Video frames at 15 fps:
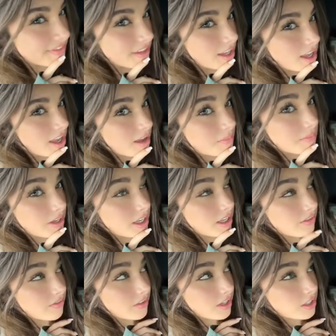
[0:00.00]
more. But I
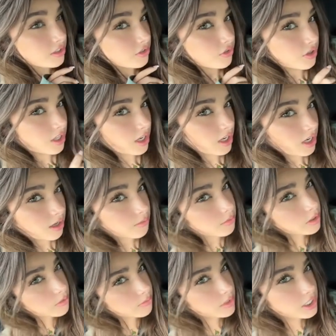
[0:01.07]
think it's to that point
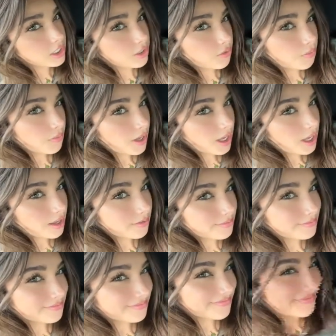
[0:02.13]
that when people think that they
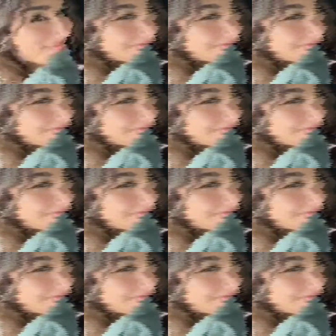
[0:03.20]
have sex